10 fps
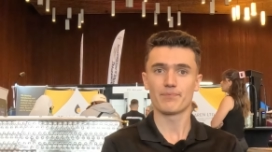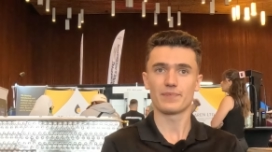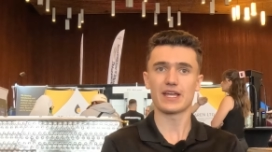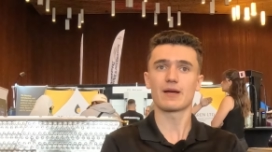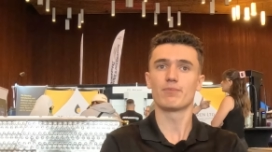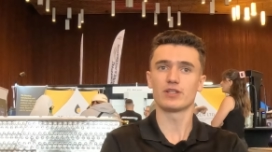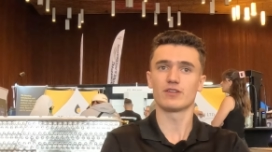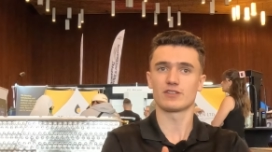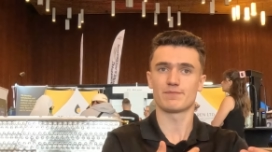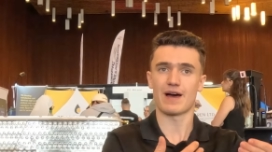they can put
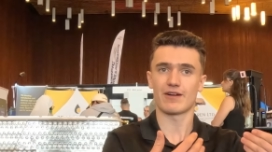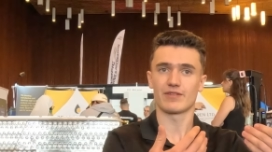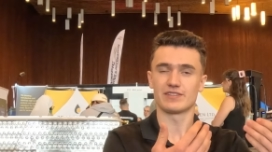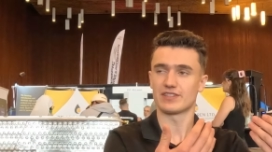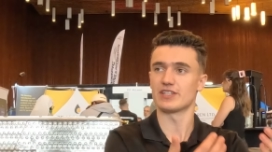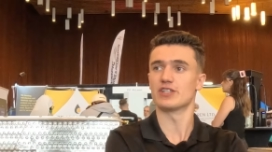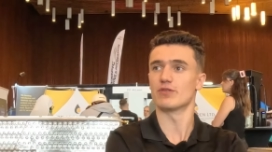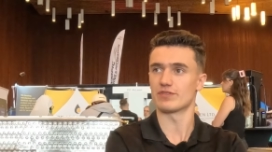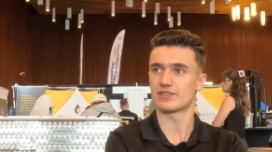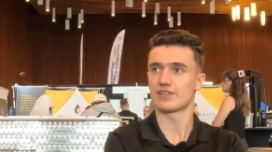those batteries to
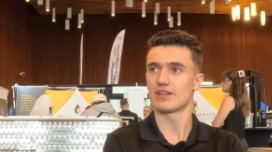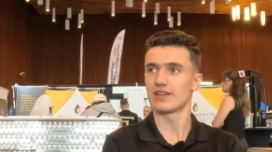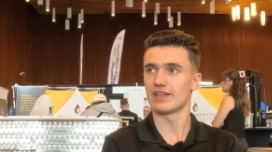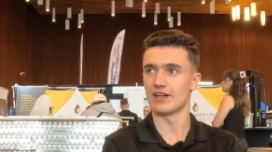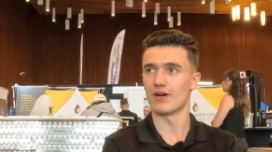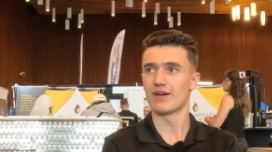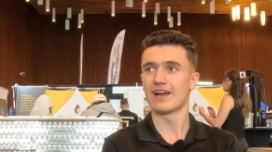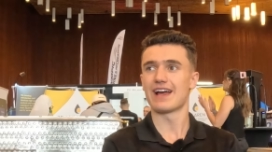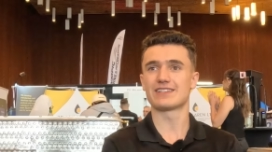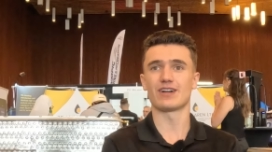use. You wow, know,
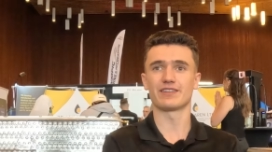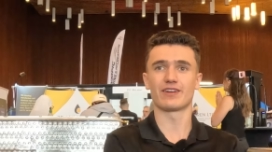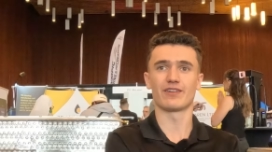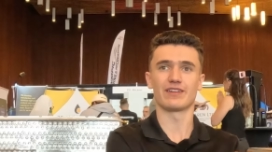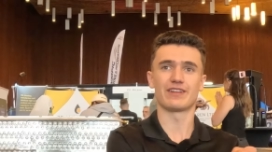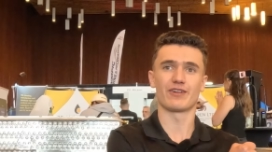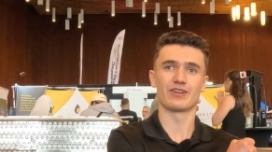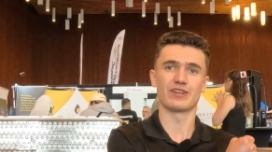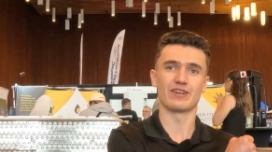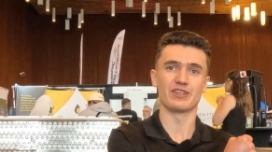right. it's not they're
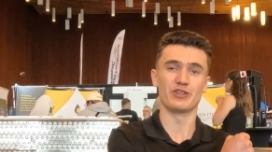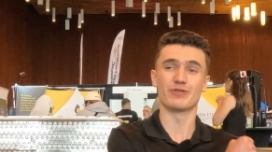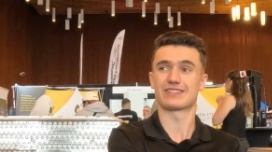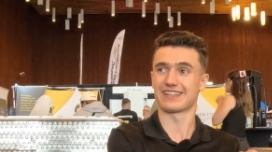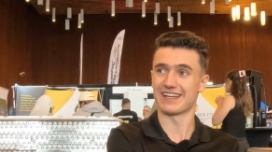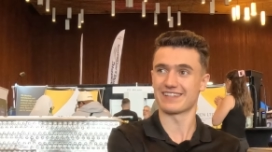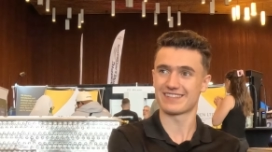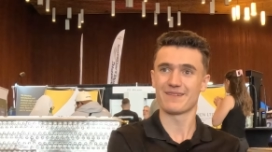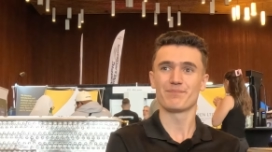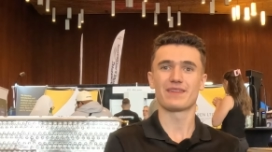they're uh,
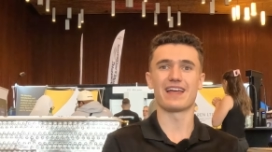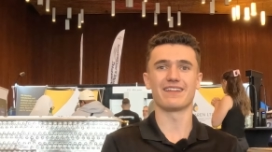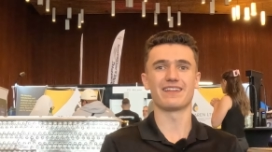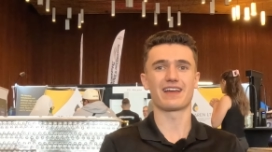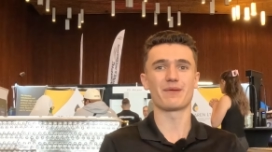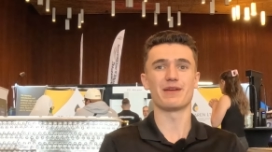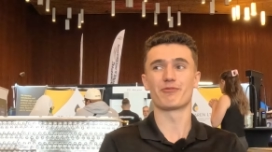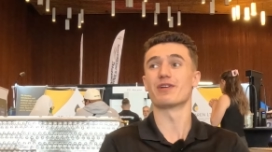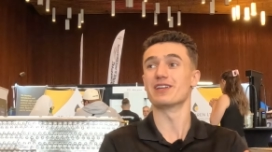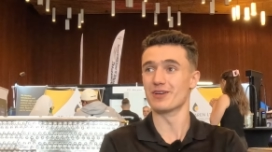useless. It, they can be
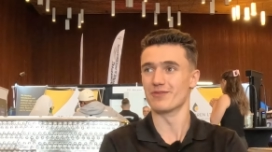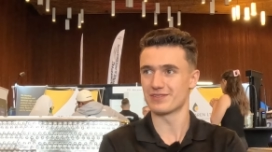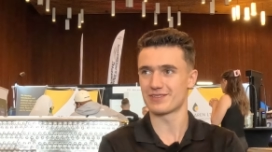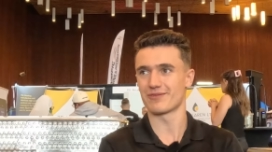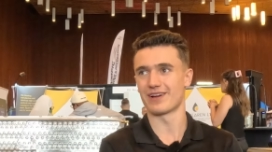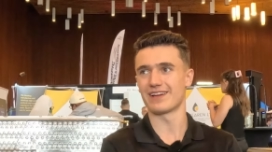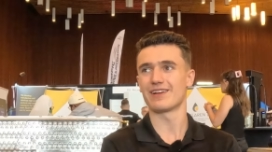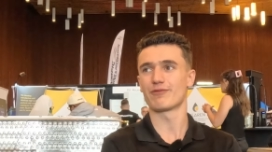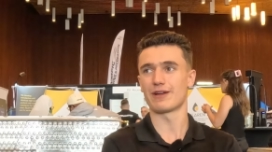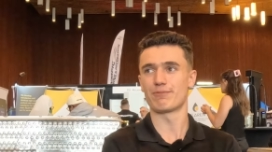reused, right?
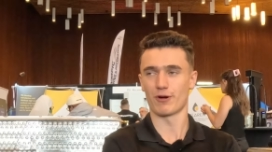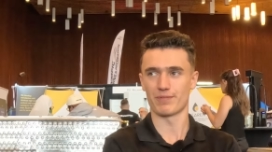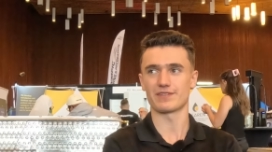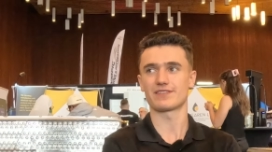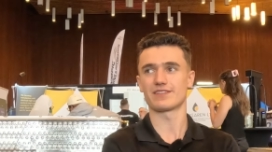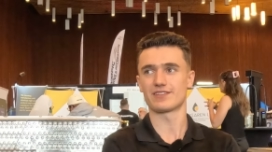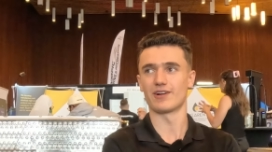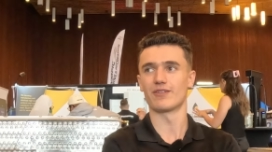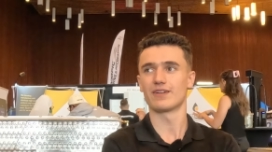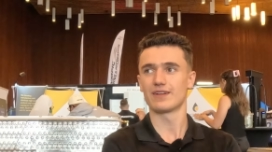Right. Repurposed.
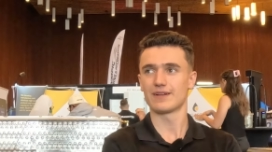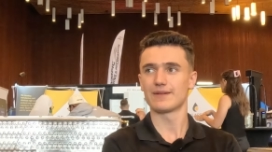So yeah.